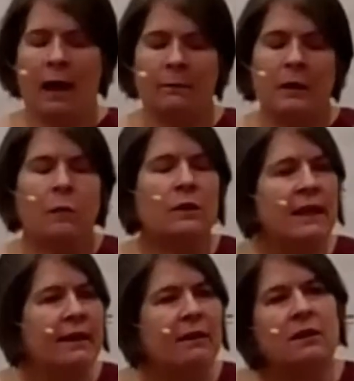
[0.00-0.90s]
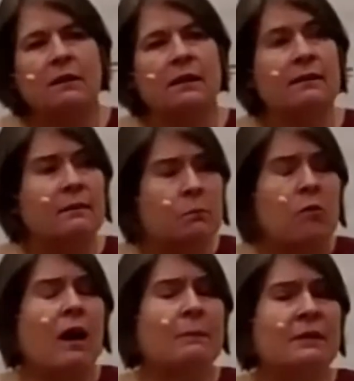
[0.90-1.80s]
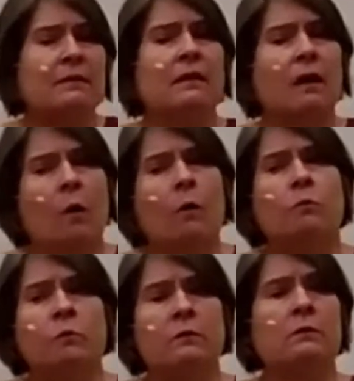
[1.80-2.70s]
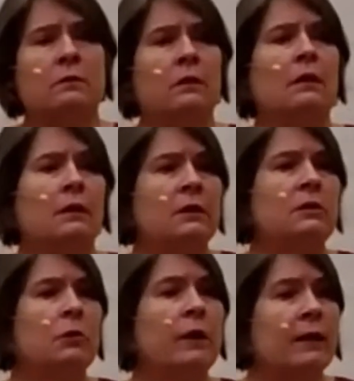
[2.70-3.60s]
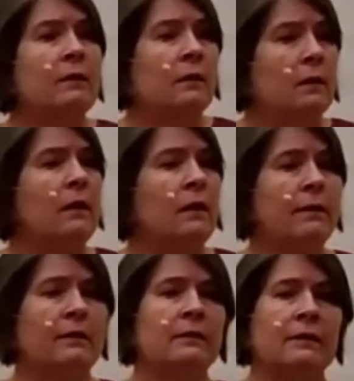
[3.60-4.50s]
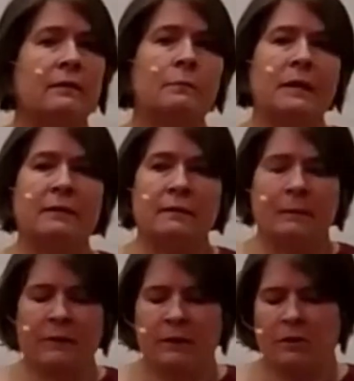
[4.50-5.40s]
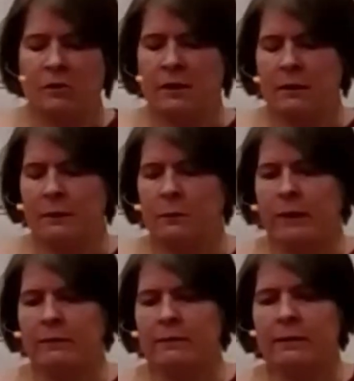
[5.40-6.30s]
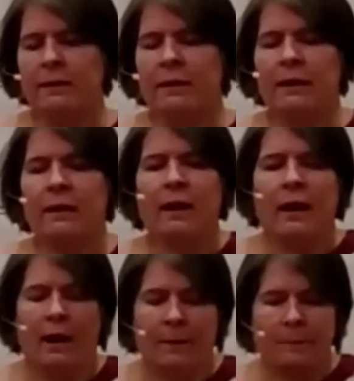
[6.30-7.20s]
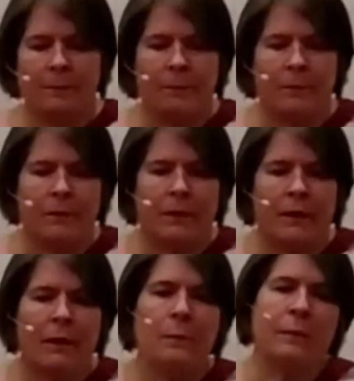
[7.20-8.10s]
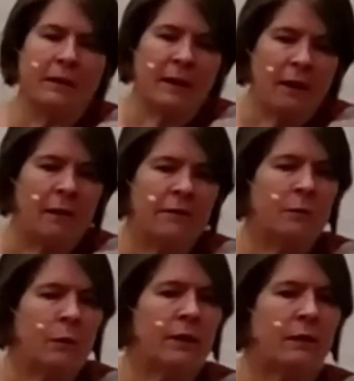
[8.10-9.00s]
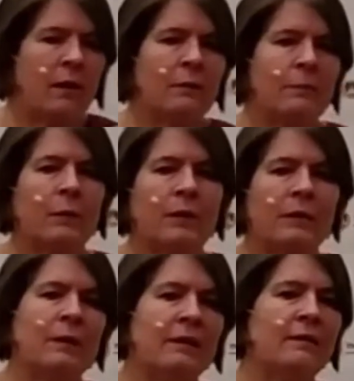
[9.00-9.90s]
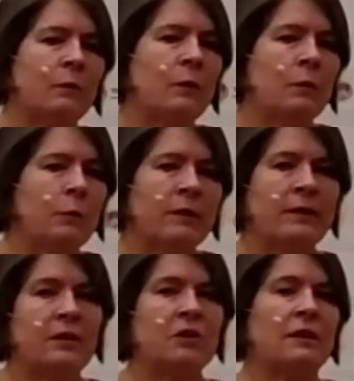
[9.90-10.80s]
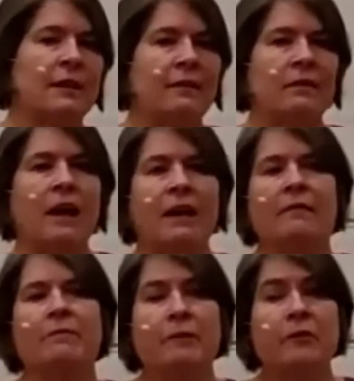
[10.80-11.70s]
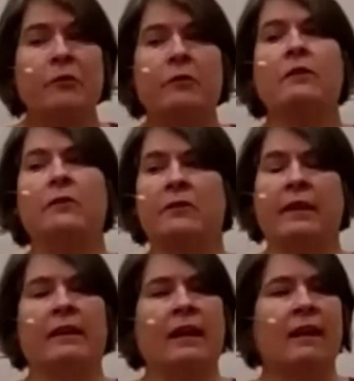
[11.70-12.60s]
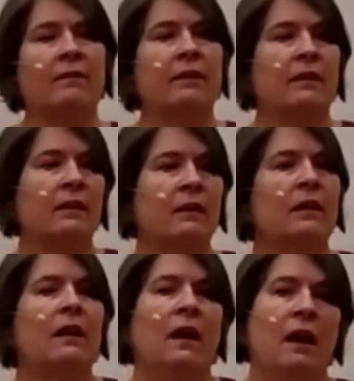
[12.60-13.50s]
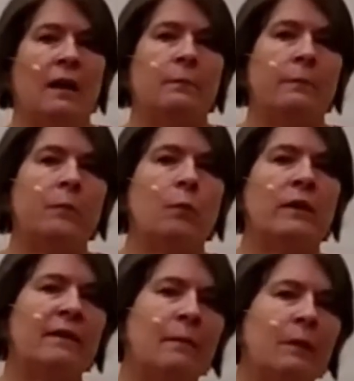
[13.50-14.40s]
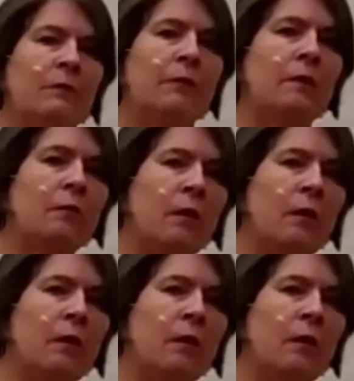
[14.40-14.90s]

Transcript: um, which I actually think is a promising, a hopeful trend that, that speaks to some of the issues that I'll be raising. Um, but then I also want to talk about what it means that we were willing to shut down life for two years and counting. Um, what does that mean for the